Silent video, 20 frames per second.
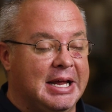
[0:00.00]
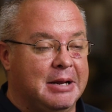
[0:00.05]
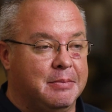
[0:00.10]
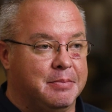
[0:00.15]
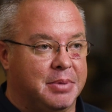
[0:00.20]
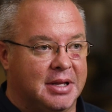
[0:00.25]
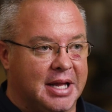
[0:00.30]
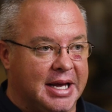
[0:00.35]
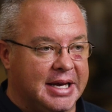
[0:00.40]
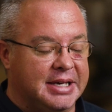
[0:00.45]
in
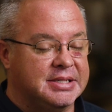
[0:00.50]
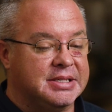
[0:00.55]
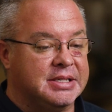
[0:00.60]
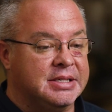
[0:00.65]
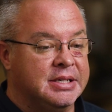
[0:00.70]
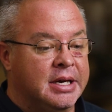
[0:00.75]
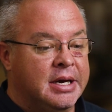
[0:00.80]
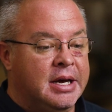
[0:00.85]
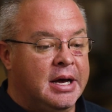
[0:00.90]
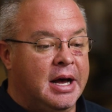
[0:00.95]

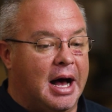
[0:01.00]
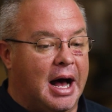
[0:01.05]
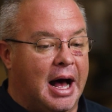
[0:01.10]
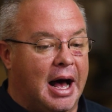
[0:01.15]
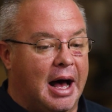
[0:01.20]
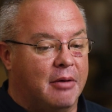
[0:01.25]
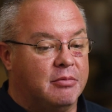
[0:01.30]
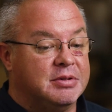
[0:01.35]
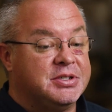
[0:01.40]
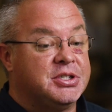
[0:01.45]
place,
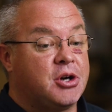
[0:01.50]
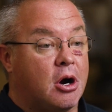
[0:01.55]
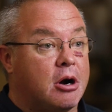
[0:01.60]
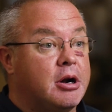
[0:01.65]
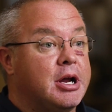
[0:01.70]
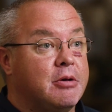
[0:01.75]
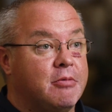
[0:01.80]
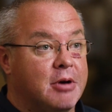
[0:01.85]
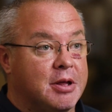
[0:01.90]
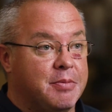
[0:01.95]

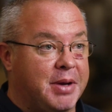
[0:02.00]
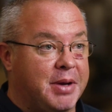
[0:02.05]
starting with